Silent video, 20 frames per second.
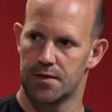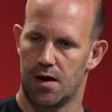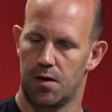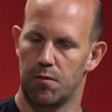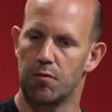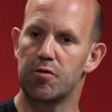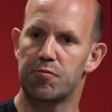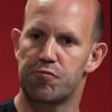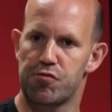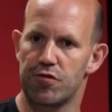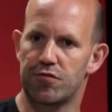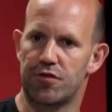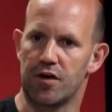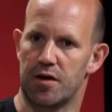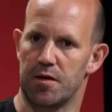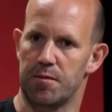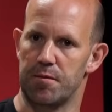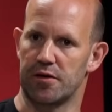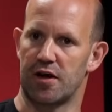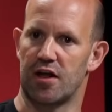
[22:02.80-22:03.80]
And we proved
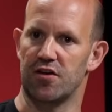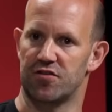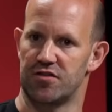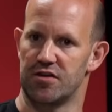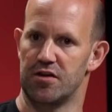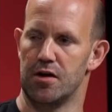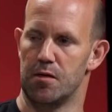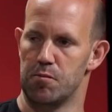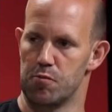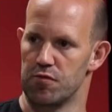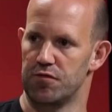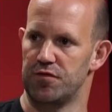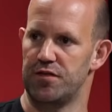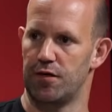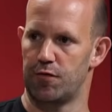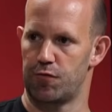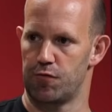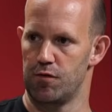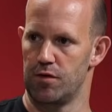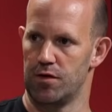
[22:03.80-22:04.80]
it against a number of
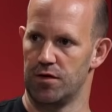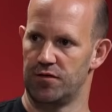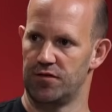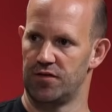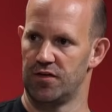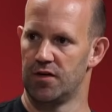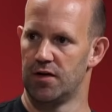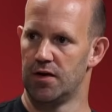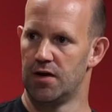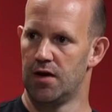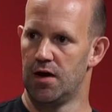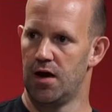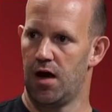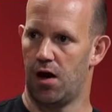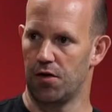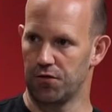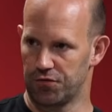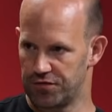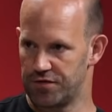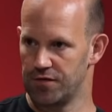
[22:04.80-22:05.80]
different
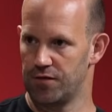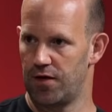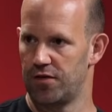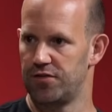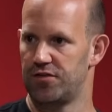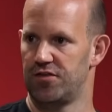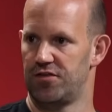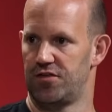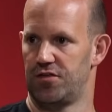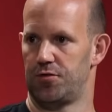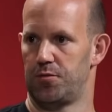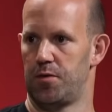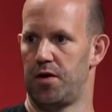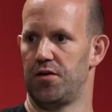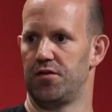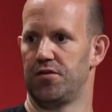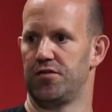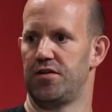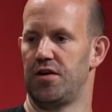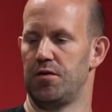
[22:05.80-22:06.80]
host devices as
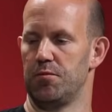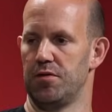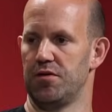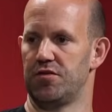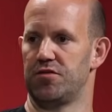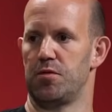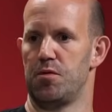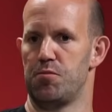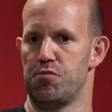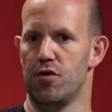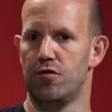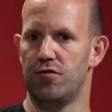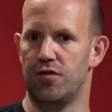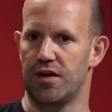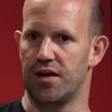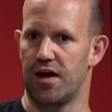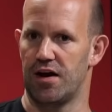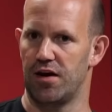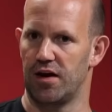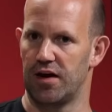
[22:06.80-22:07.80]
well, didn't we? So we proved
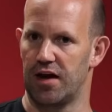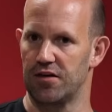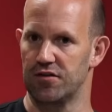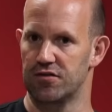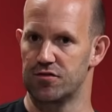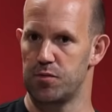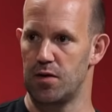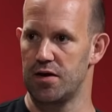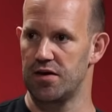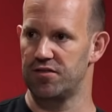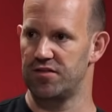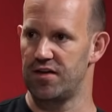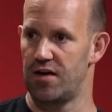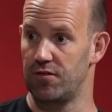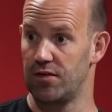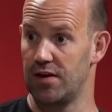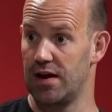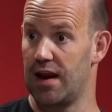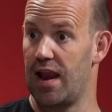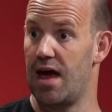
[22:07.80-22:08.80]
it against
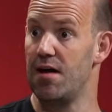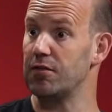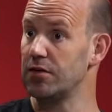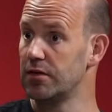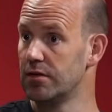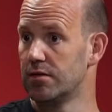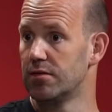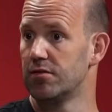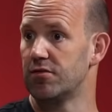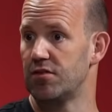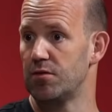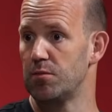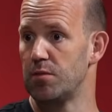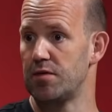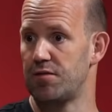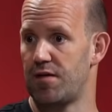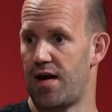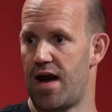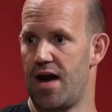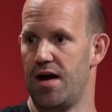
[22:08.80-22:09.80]
2711. So
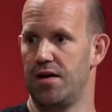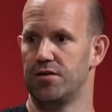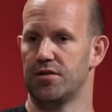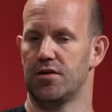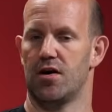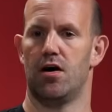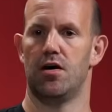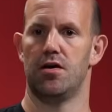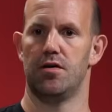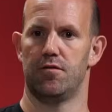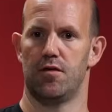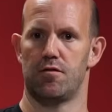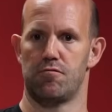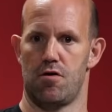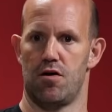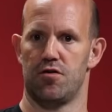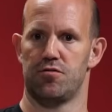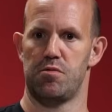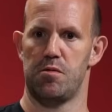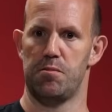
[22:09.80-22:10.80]
we've had a kind of a
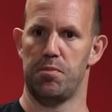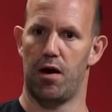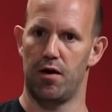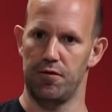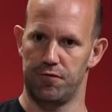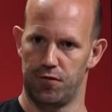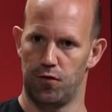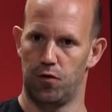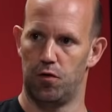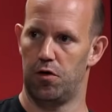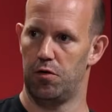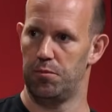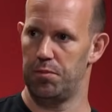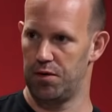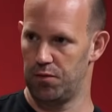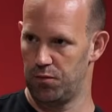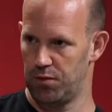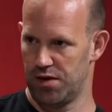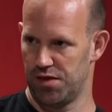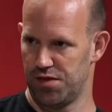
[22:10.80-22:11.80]
Raspberry Pi 4,
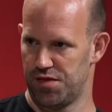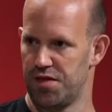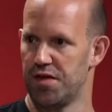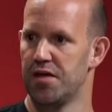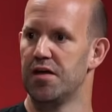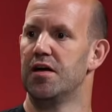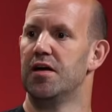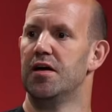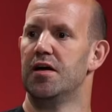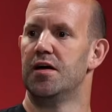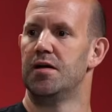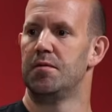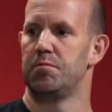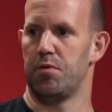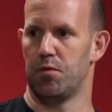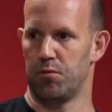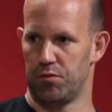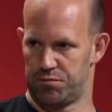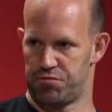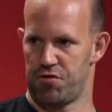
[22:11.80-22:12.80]
but with
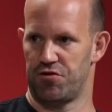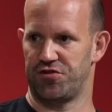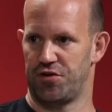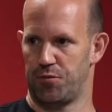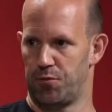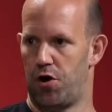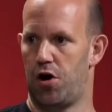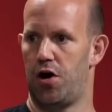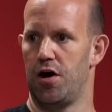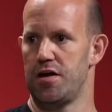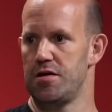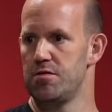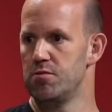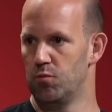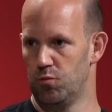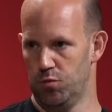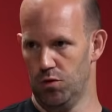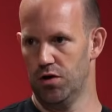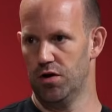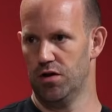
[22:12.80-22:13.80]
Project Y
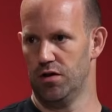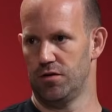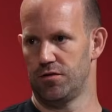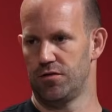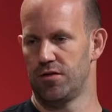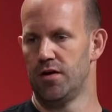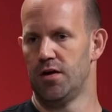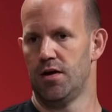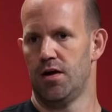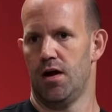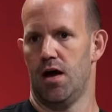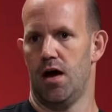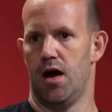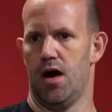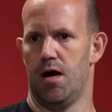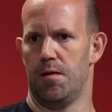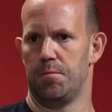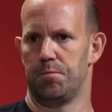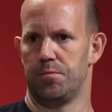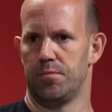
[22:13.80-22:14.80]
world.
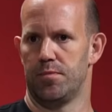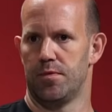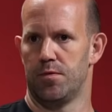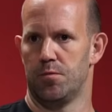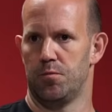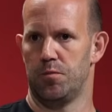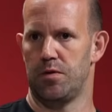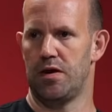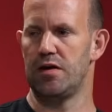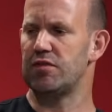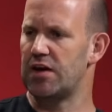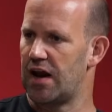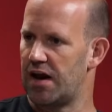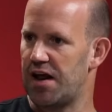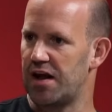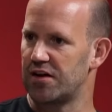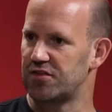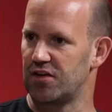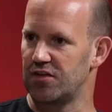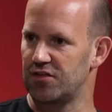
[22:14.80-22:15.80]
We even had
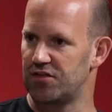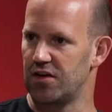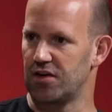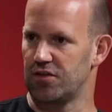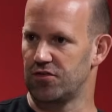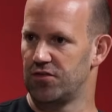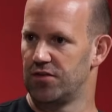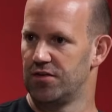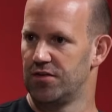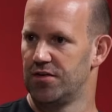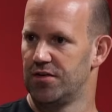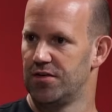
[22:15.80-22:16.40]
x86.